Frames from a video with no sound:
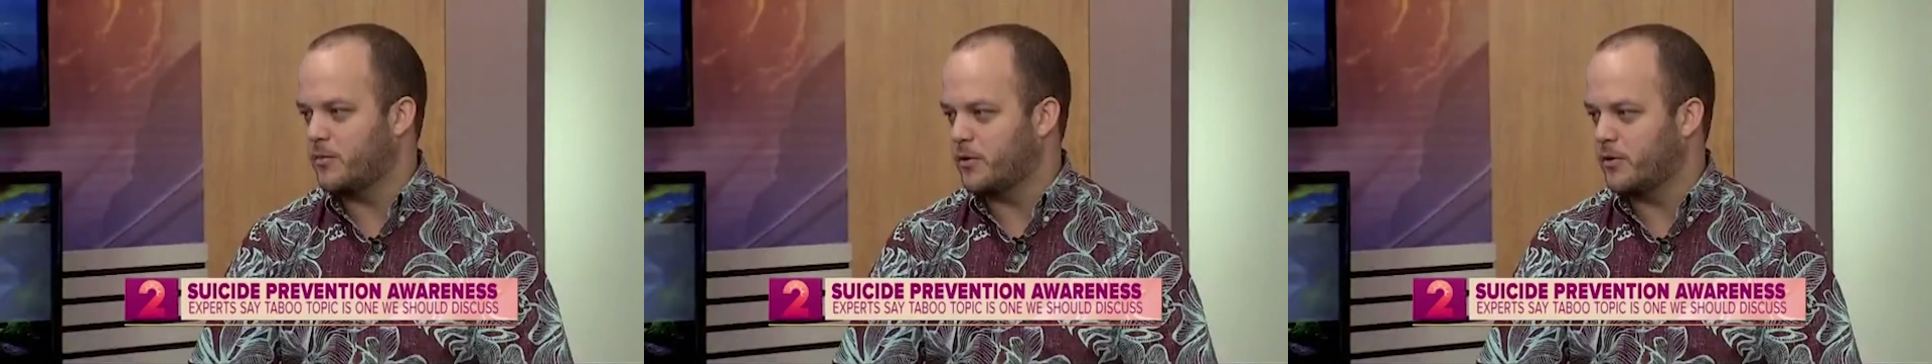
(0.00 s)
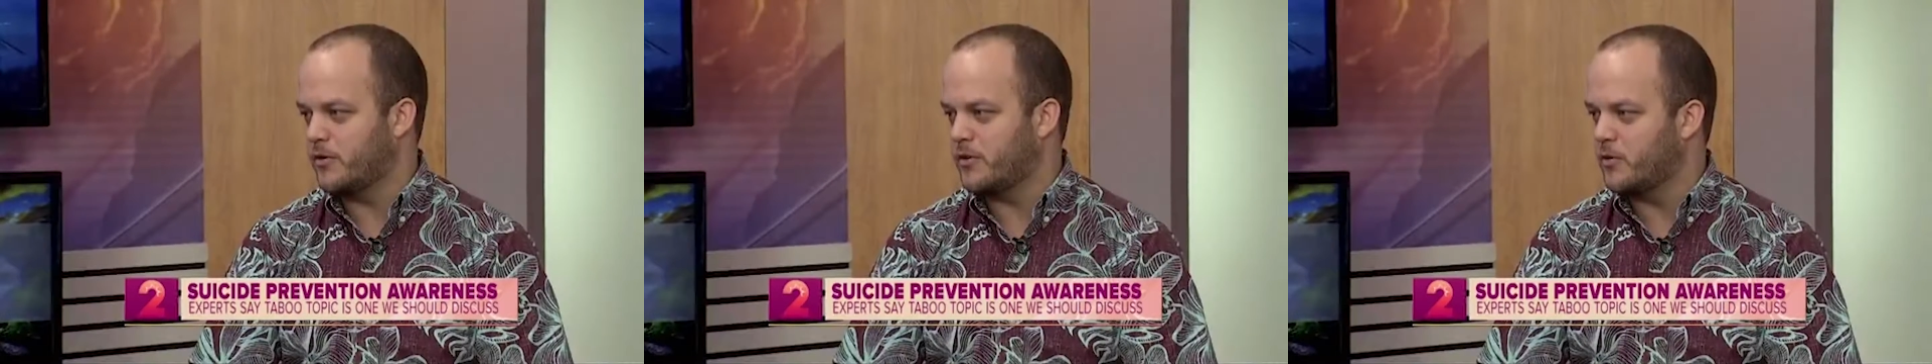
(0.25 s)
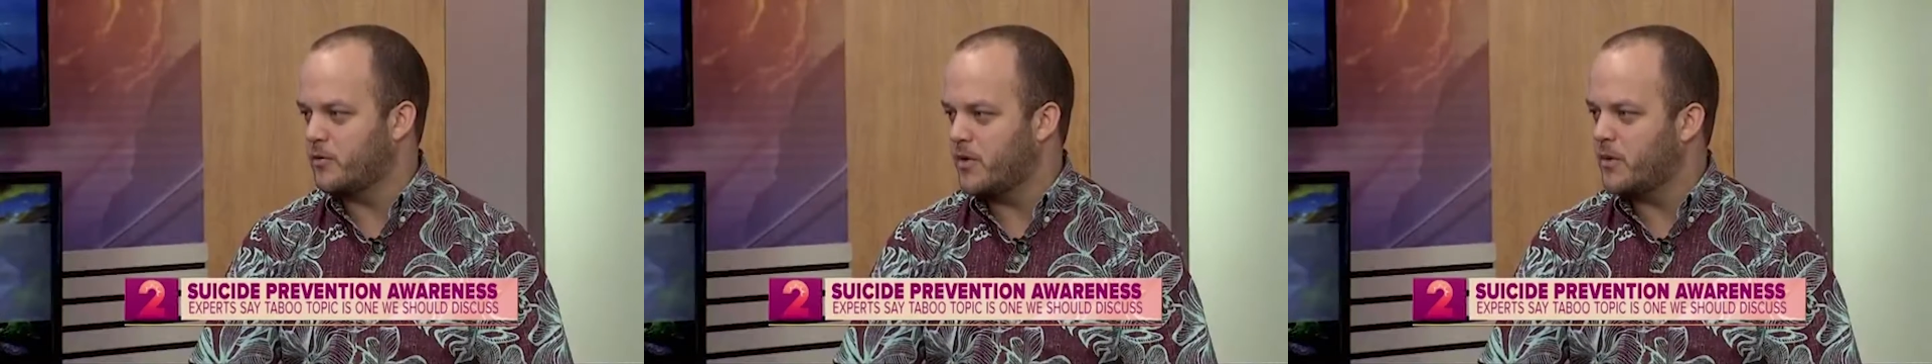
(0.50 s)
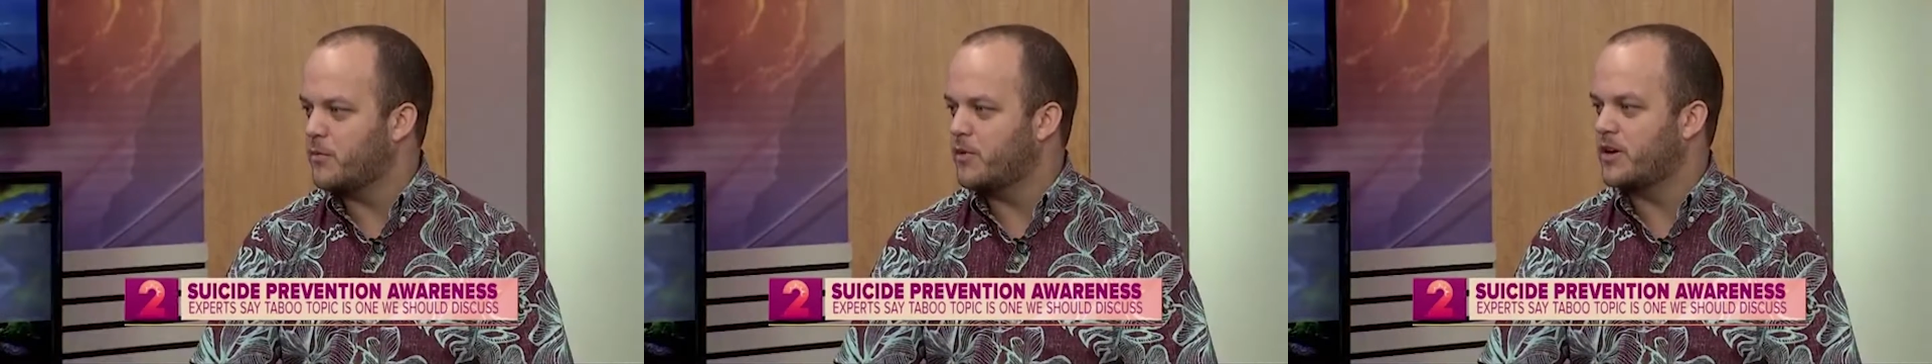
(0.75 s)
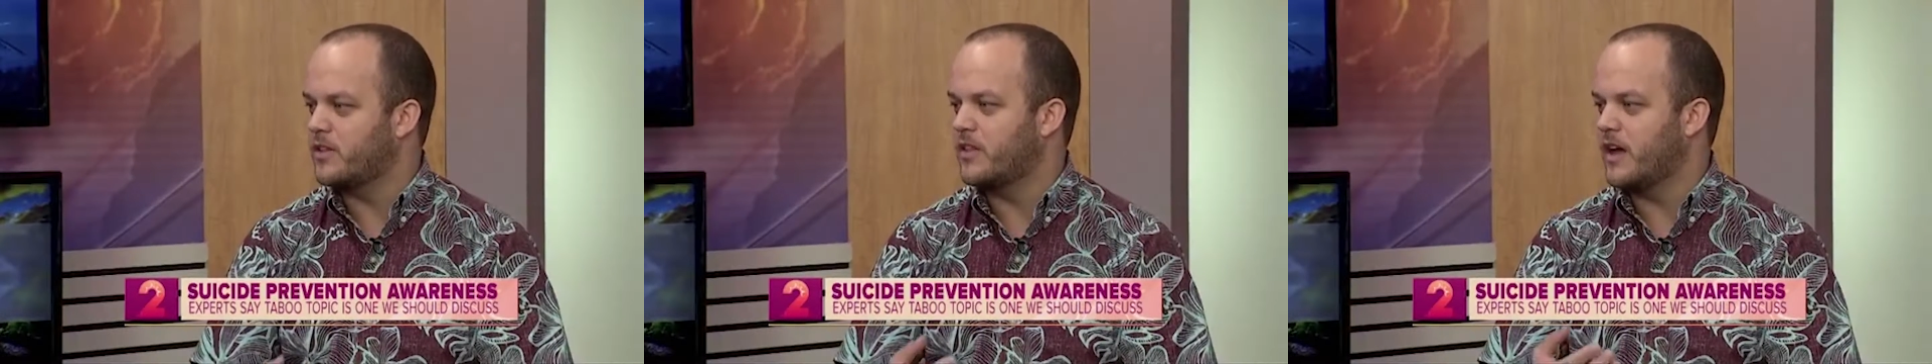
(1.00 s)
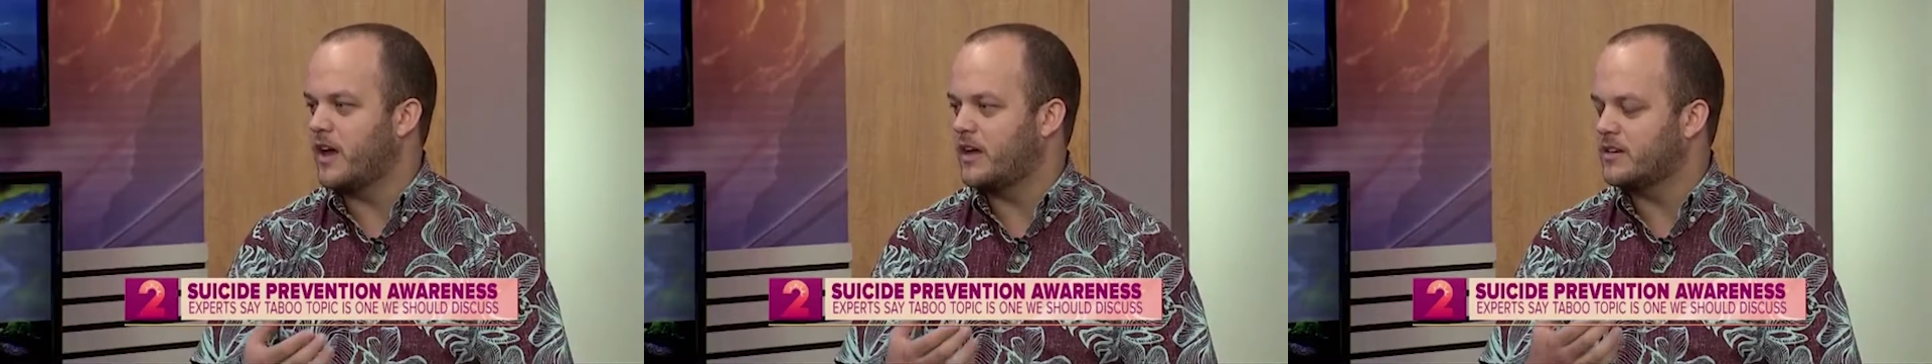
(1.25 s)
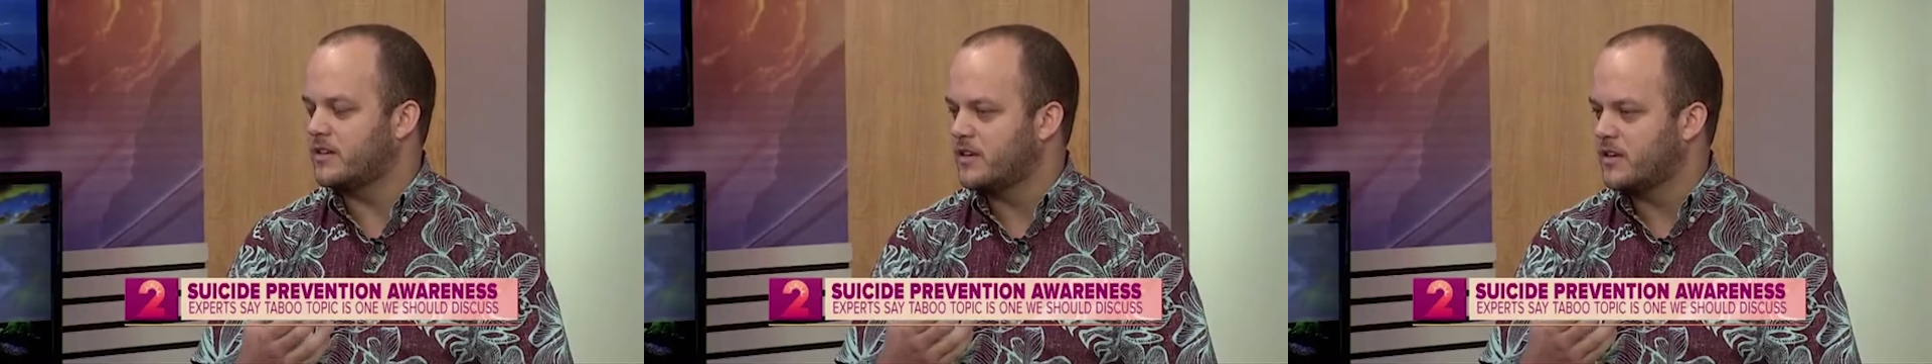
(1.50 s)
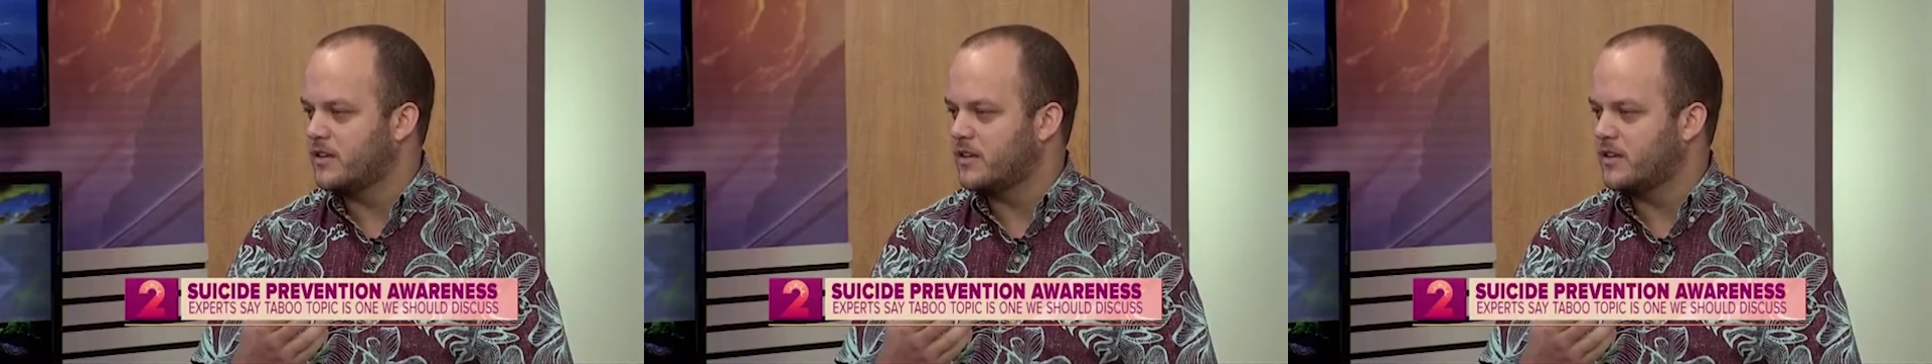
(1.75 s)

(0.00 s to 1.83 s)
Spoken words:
a burden, you're remembering that